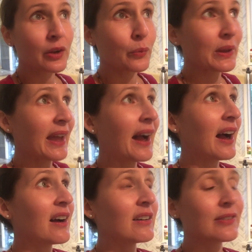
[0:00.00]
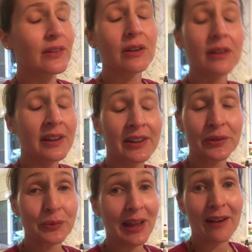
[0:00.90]
We have
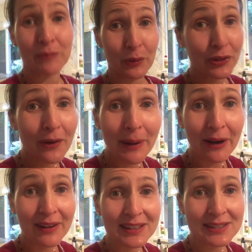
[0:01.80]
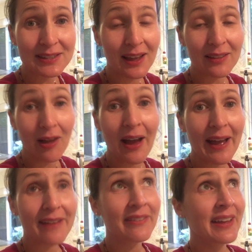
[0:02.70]
both our parents
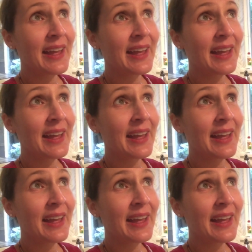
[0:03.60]
alive,